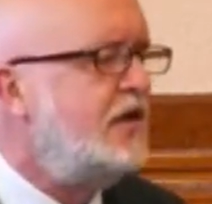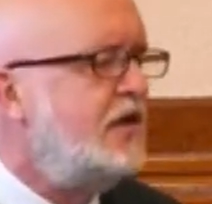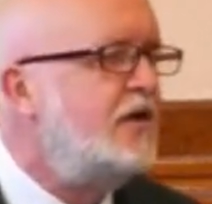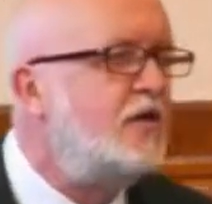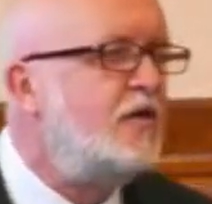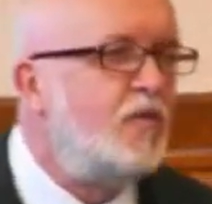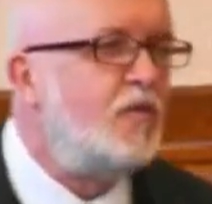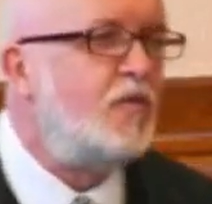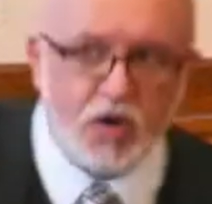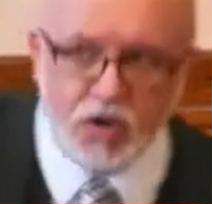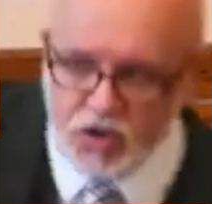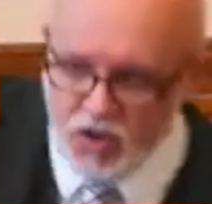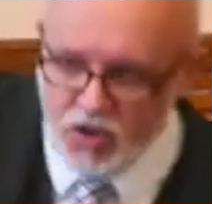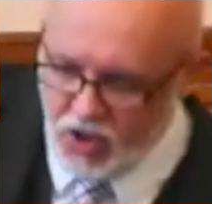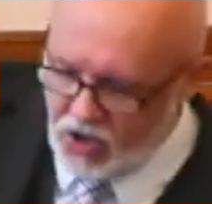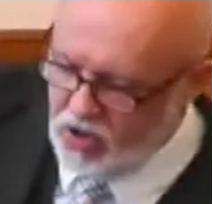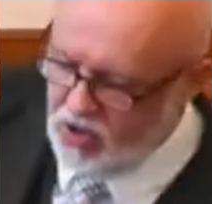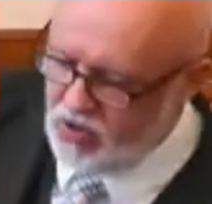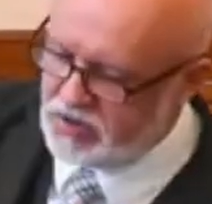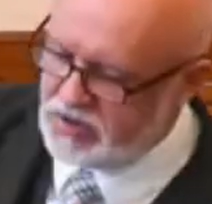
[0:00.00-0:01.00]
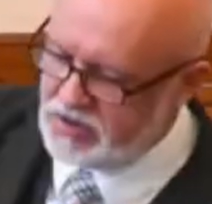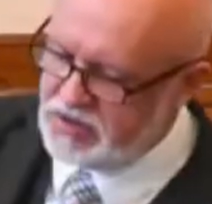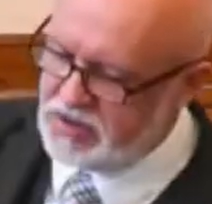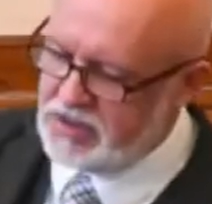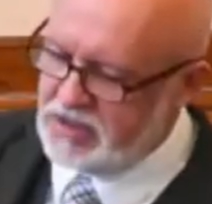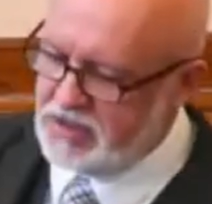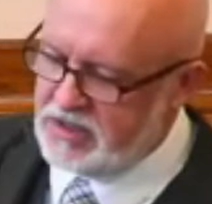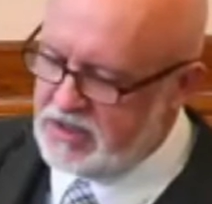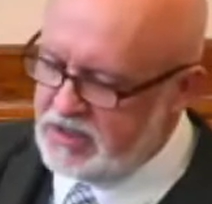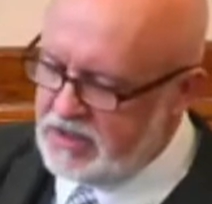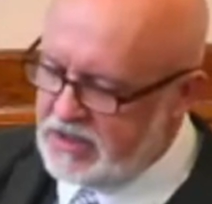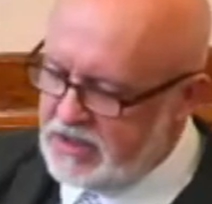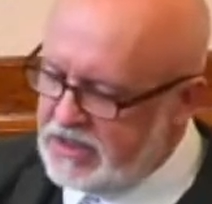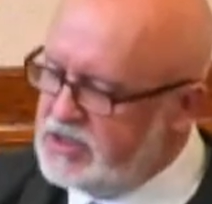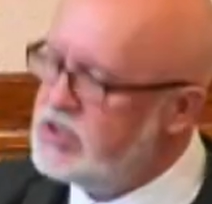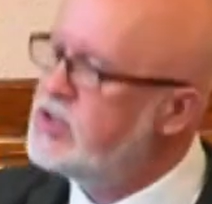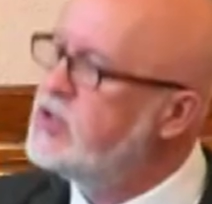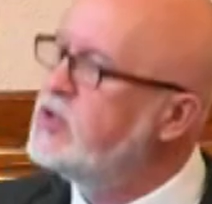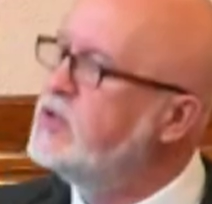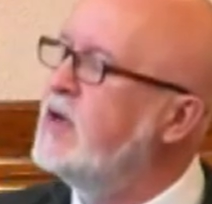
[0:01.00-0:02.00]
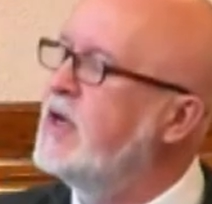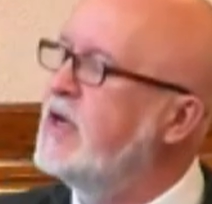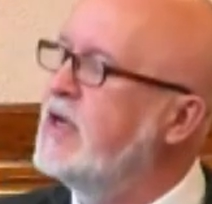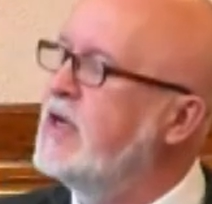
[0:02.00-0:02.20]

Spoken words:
what God is doing.